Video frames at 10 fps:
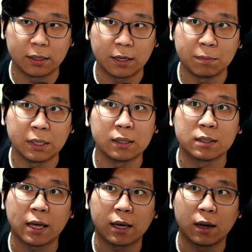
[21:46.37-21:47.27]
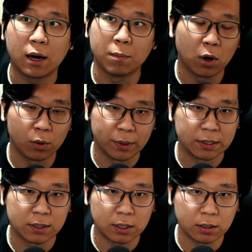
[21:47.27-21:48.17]
it means that I'm
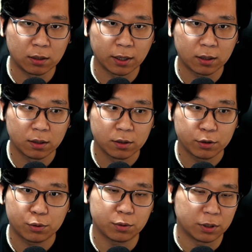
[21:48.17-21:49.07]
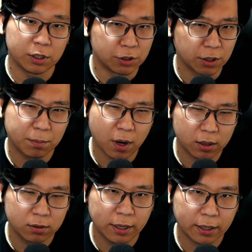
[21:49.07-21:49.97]
always the like strategic
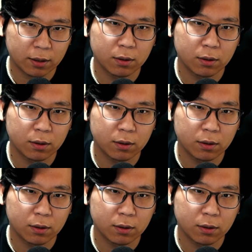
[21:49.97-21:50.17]
bottleneck,